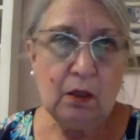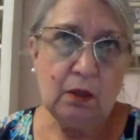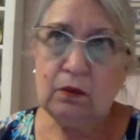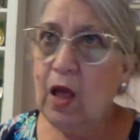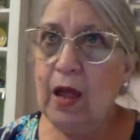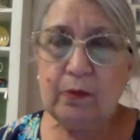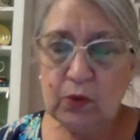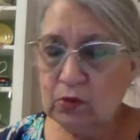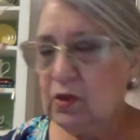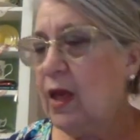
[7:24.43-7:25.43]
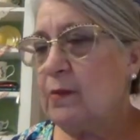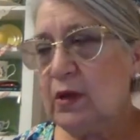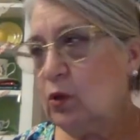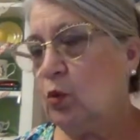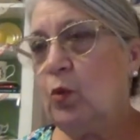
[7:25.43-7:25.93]
lime or
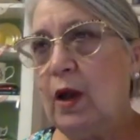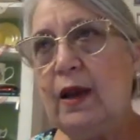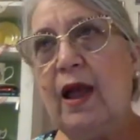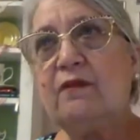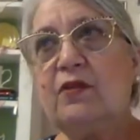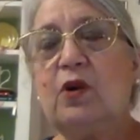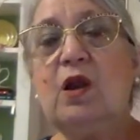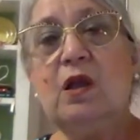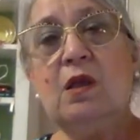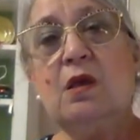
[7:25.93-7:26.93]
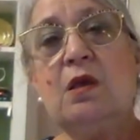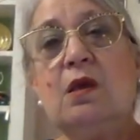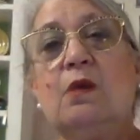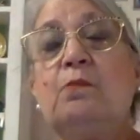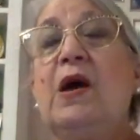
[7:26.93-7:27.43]
lemon or whatever.
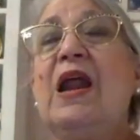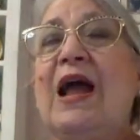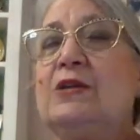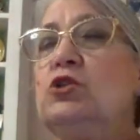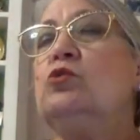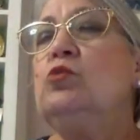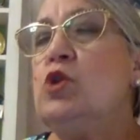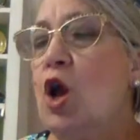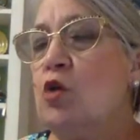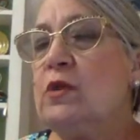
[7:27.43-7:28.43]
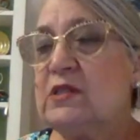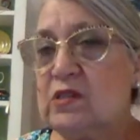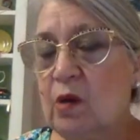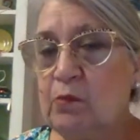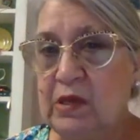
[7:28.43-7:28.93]
But I do know that
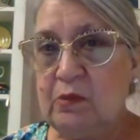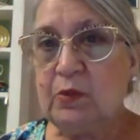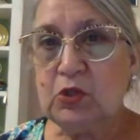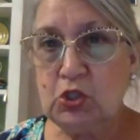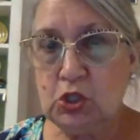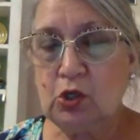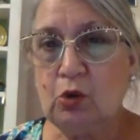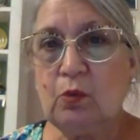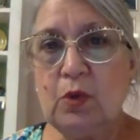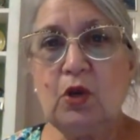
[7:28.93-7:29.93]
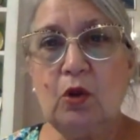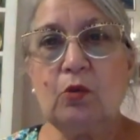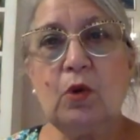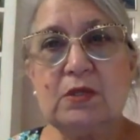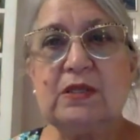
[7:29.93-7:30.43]
some people do,
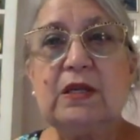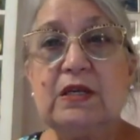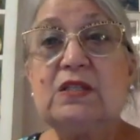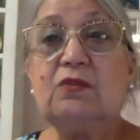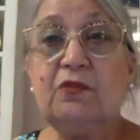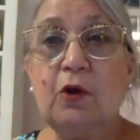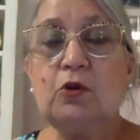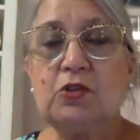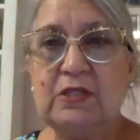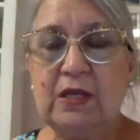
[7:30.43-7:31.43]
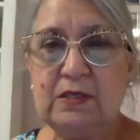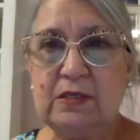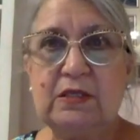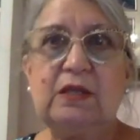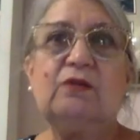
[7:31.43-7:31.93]
because it is
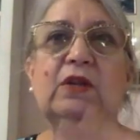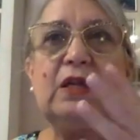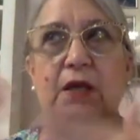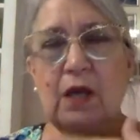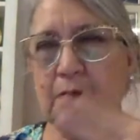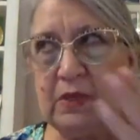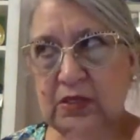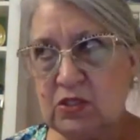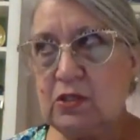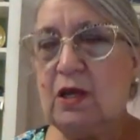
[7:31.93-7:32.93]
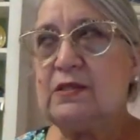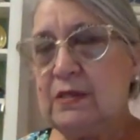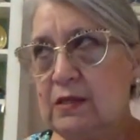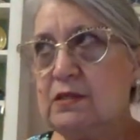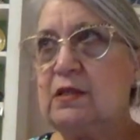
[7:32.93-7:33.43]
photosensitivity, I mean,
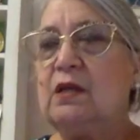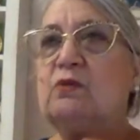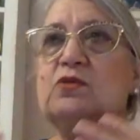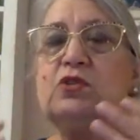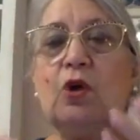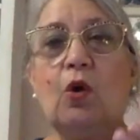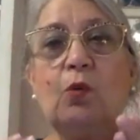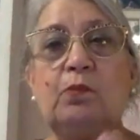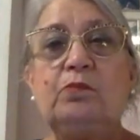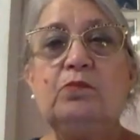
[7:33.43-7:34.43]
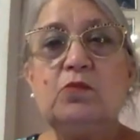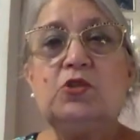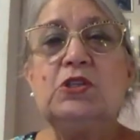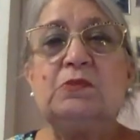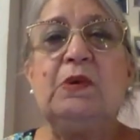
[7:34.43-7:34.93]
sensitive. So
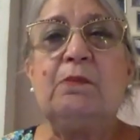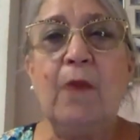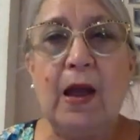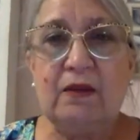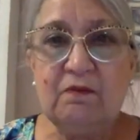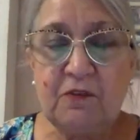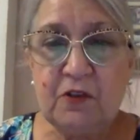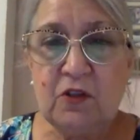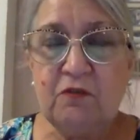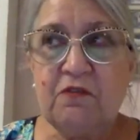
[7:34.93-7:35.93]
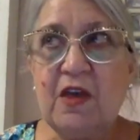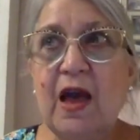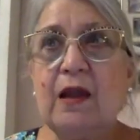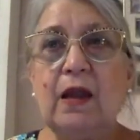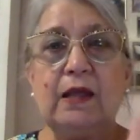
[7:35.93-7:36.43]
just be mindful of
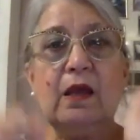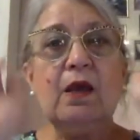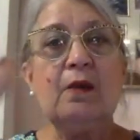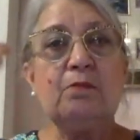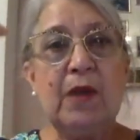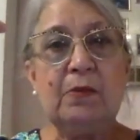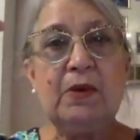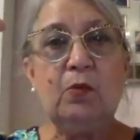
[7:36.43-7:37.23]
that. Like maybe